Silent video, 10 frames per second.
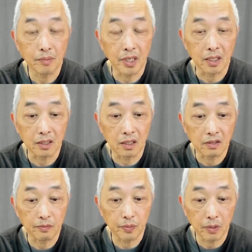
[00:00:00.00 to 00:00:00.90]
with
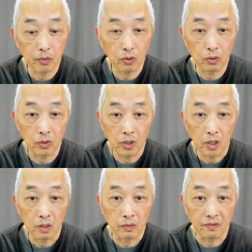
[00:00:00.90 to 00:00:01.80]
lung cancer that
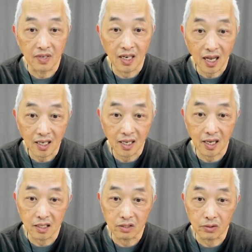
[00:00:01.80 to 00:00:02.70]
have never
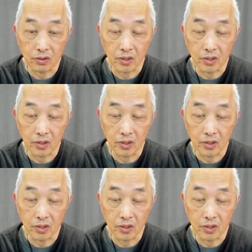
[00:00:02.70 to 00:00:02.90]
smoked